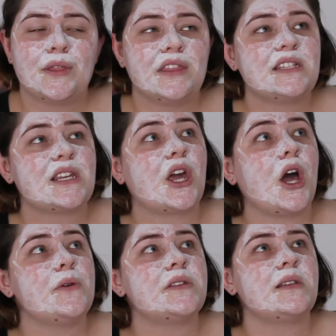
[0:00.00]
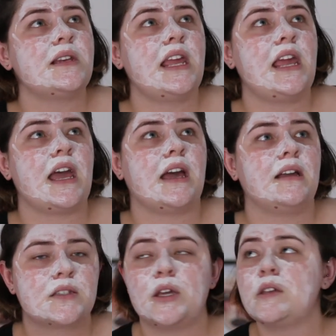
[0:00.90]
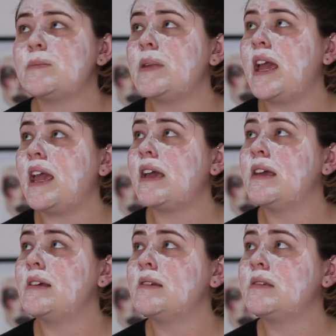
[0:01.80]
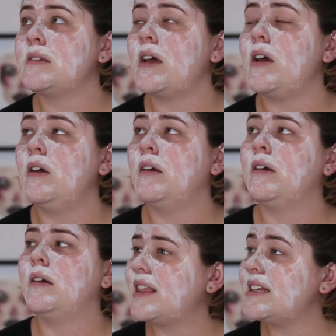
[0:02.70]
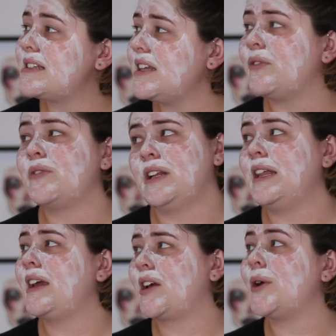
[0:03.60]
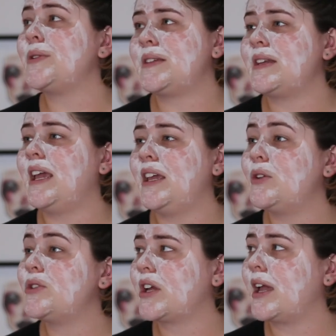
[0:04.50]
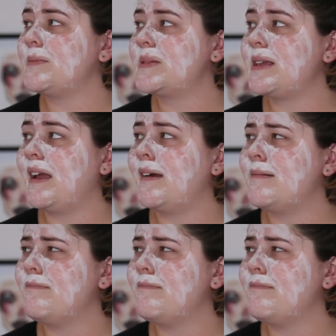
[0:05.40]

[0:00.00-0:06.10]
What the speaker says: There's a ghost in here. Excuse me, sir. There's definitely a ghost in here. You should come see it.